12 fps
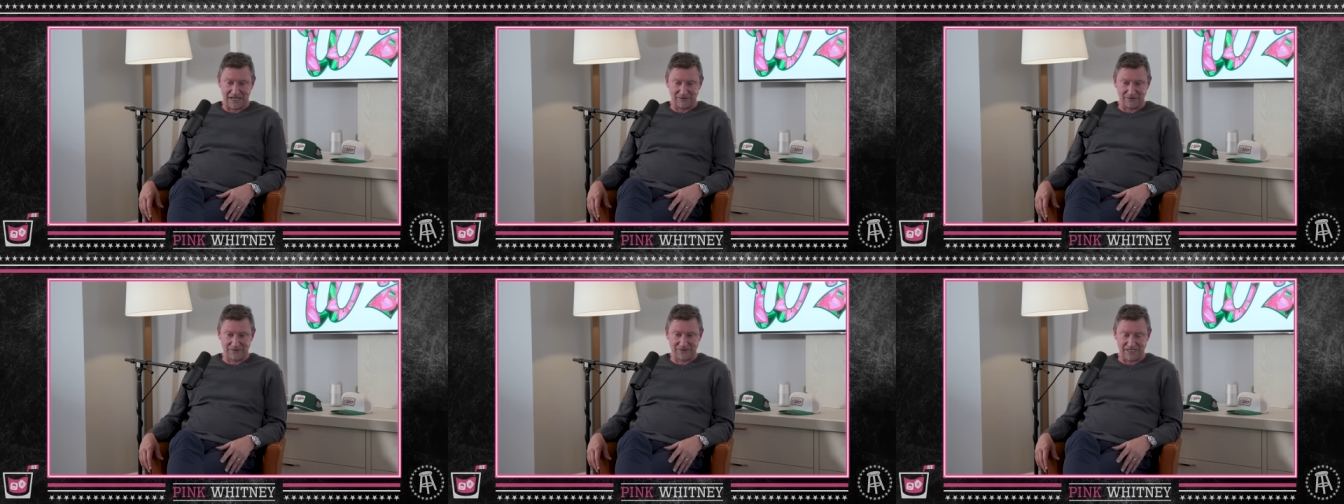
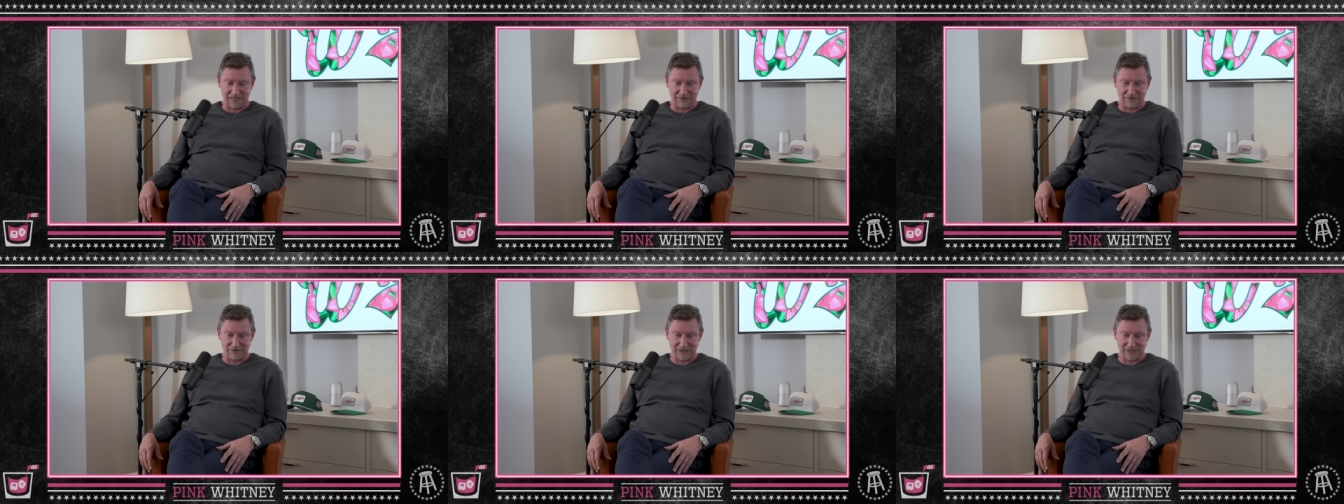dad were staying
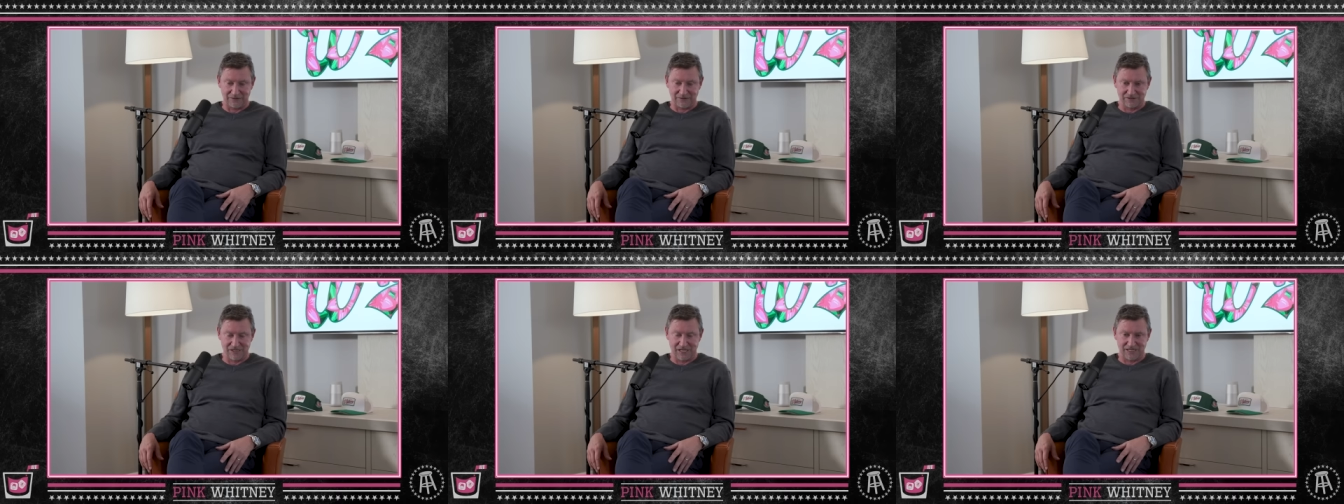with me
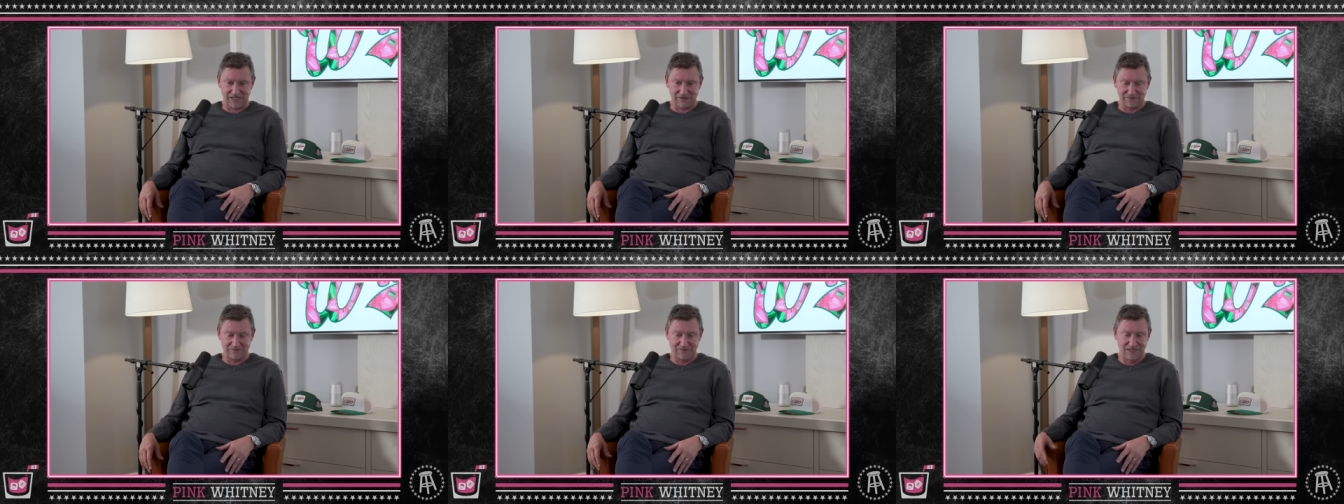and
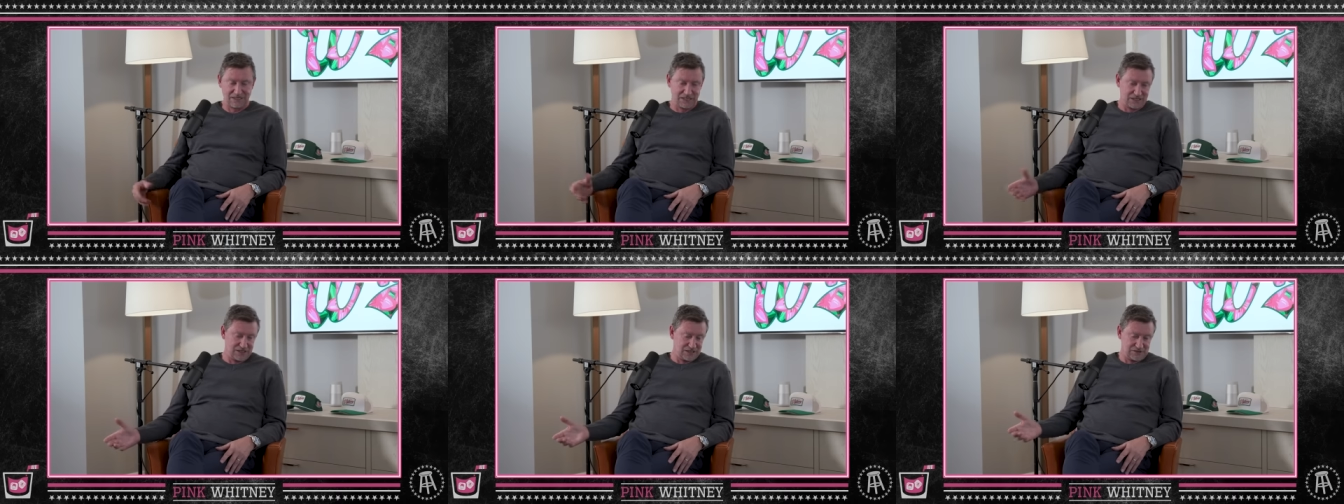Janet. And
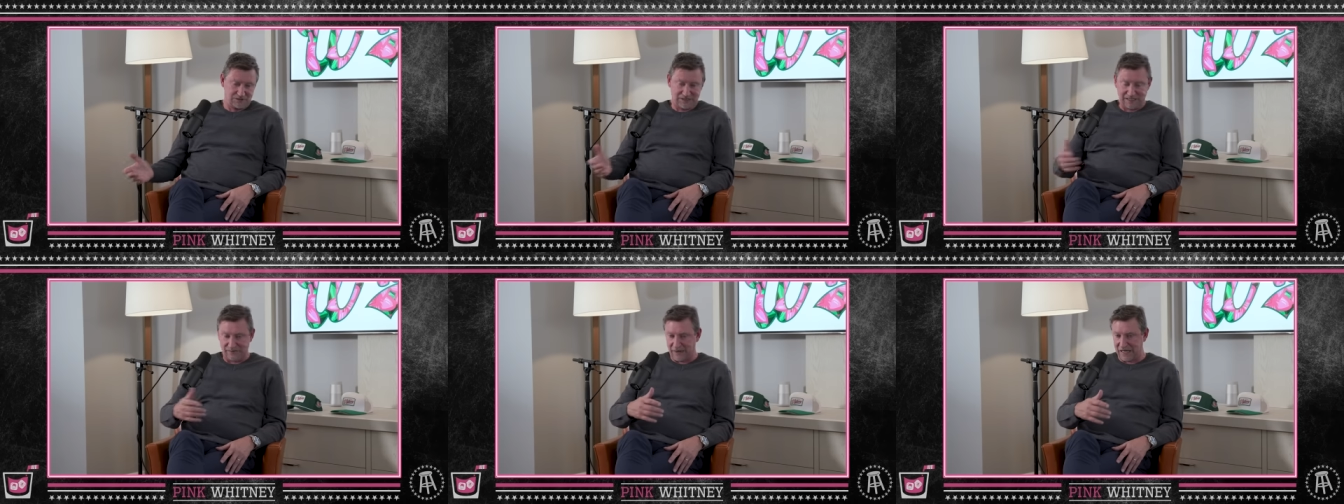
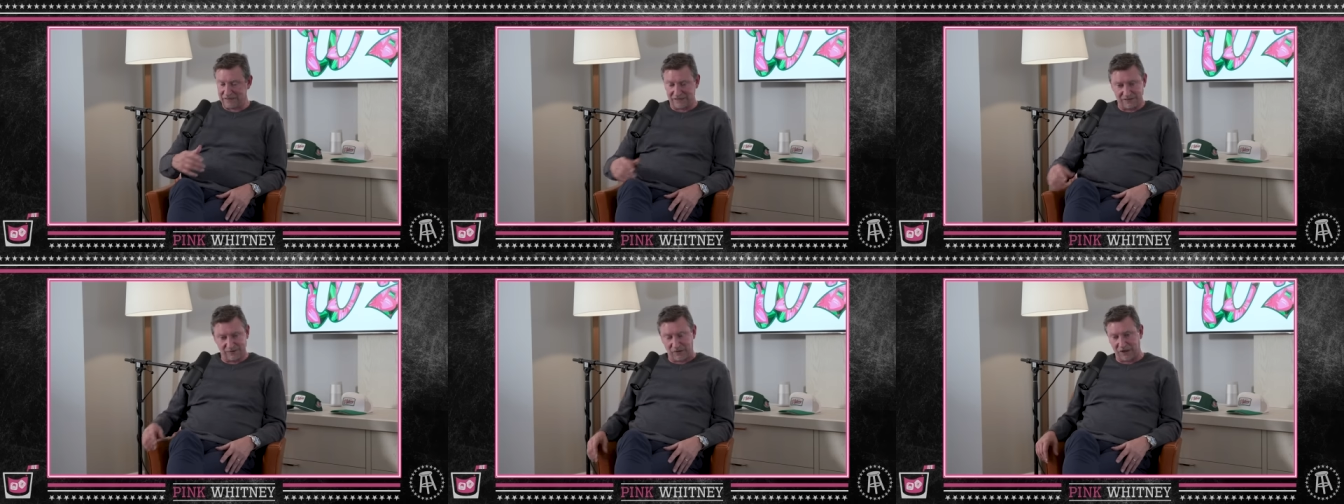we get back
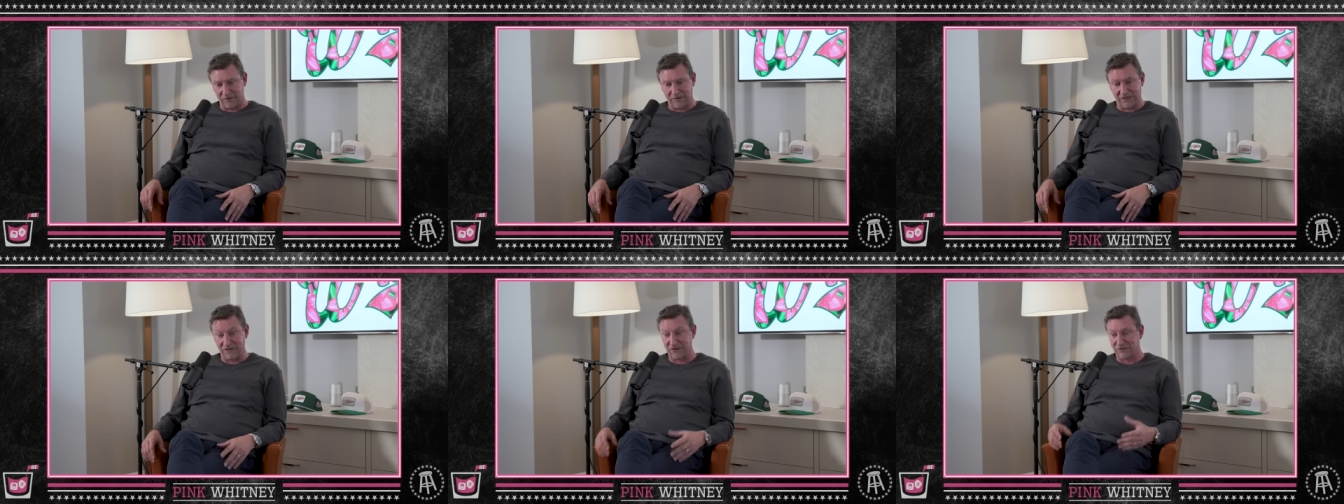to the
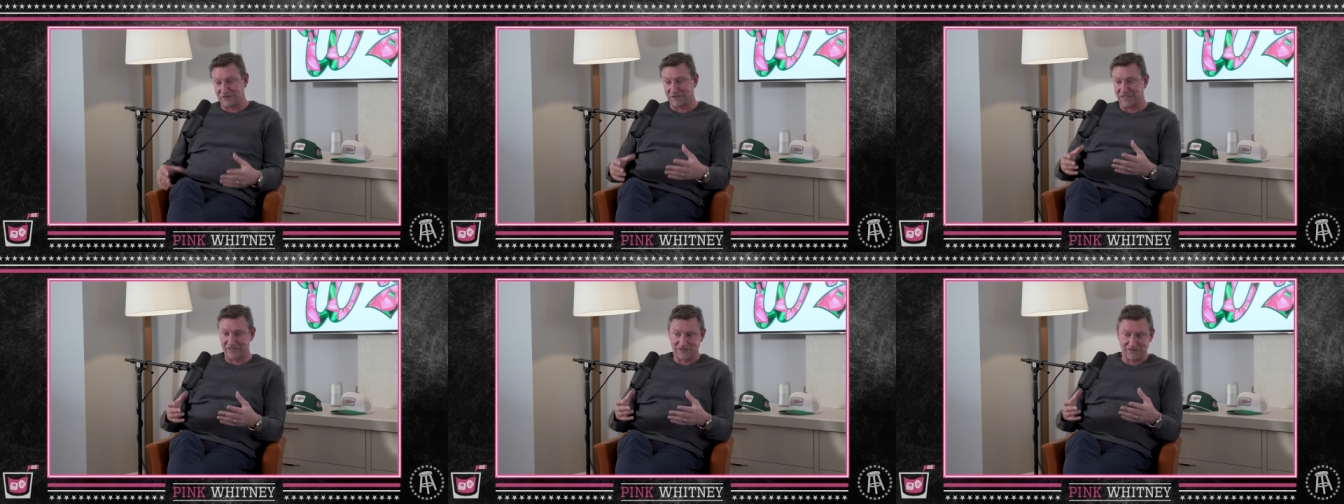apartment. In those
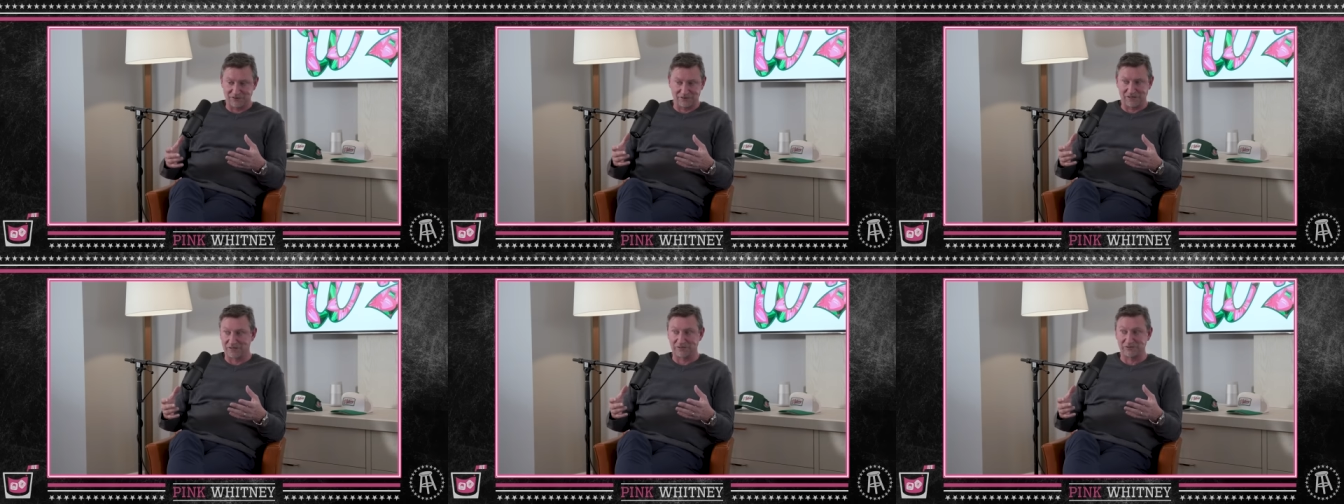days, there
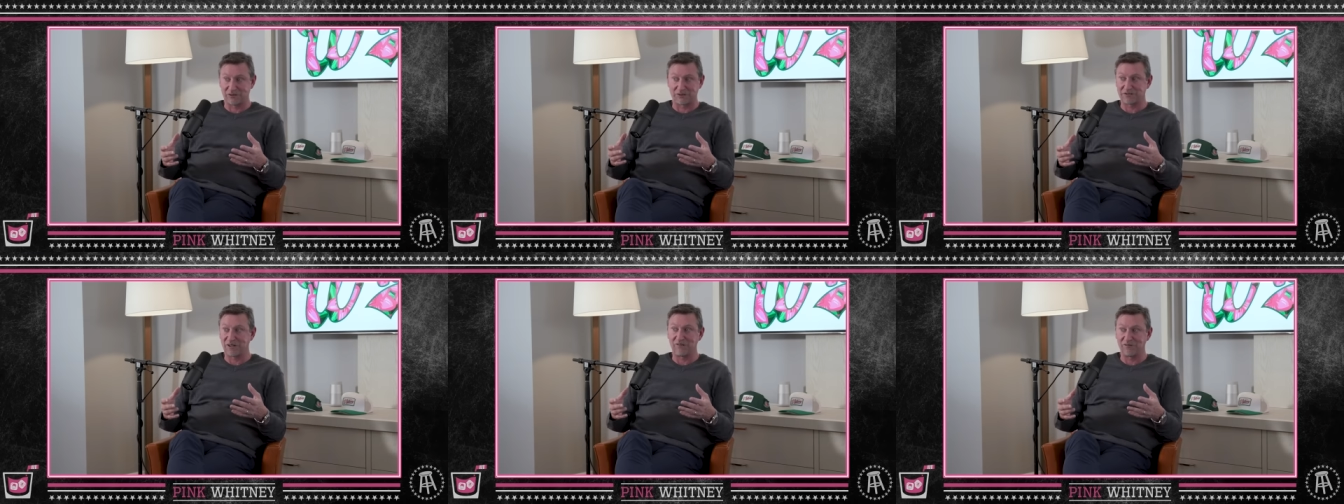really was
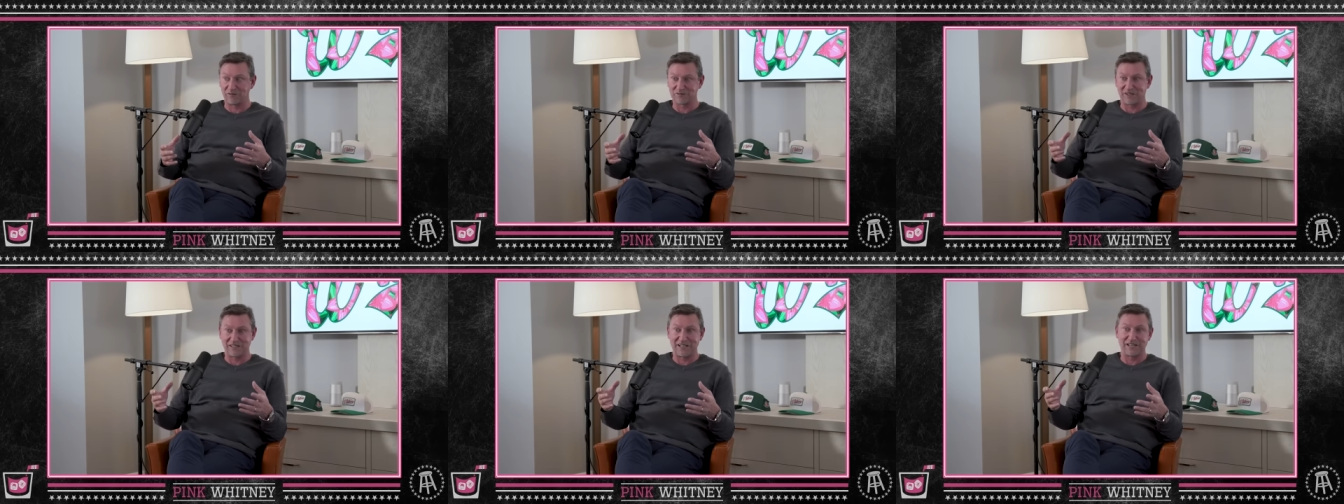no cell
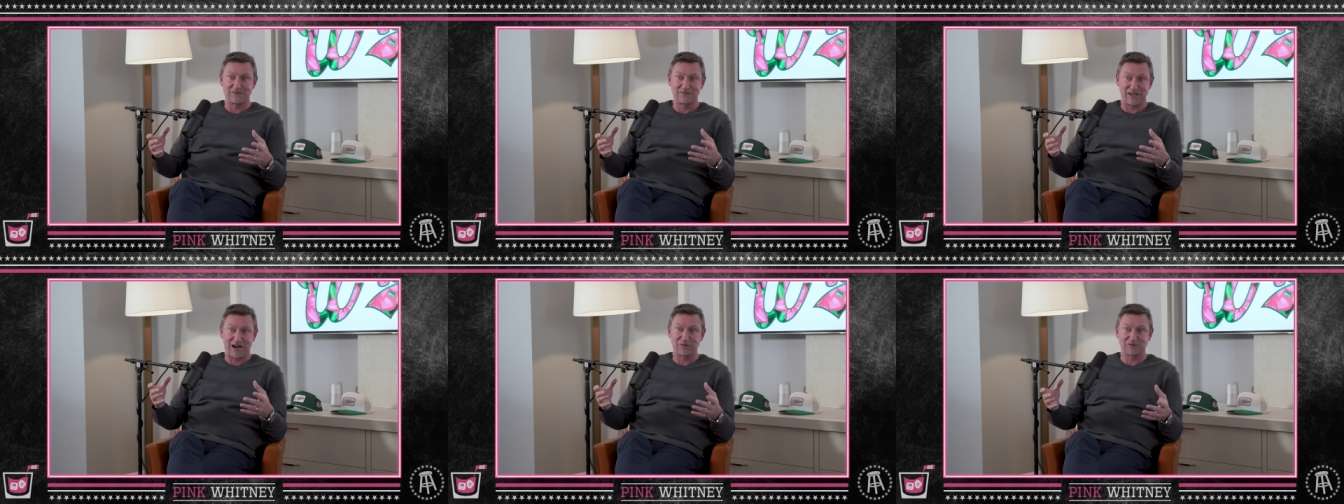phones, right? You
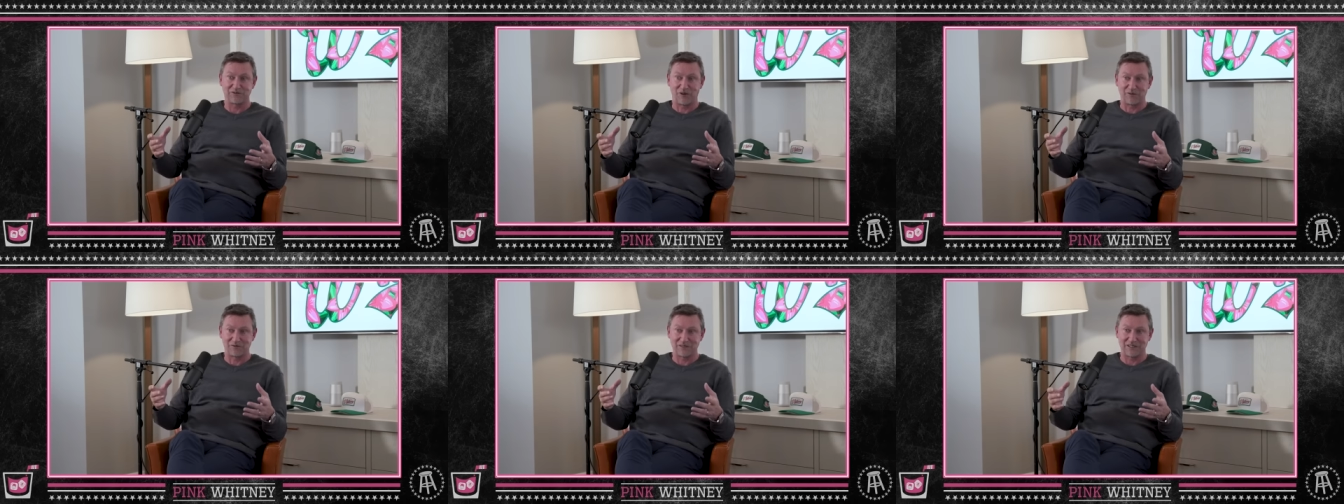had a house
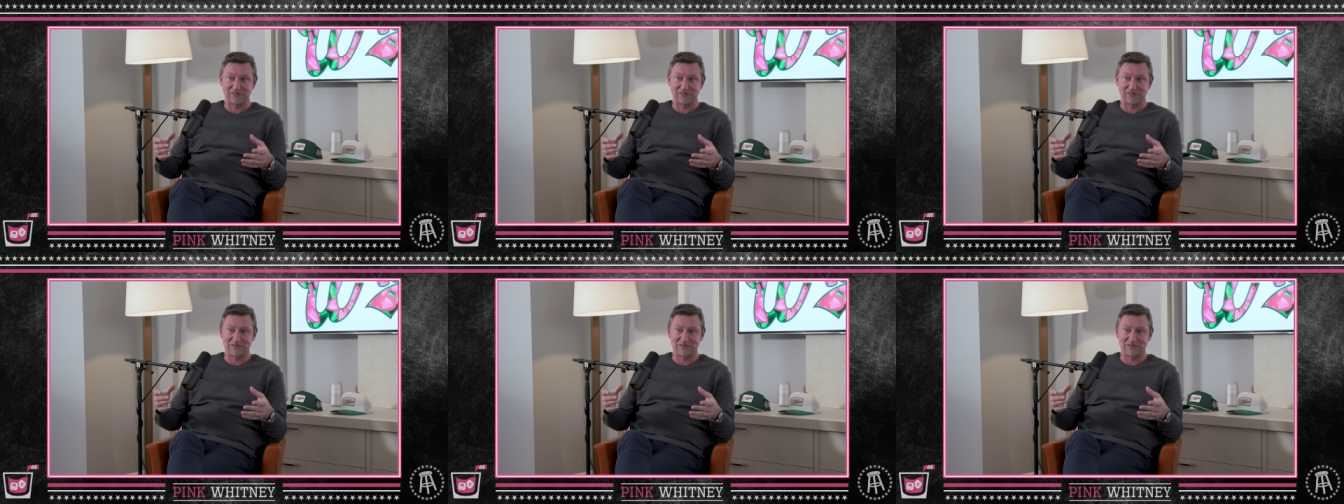phone.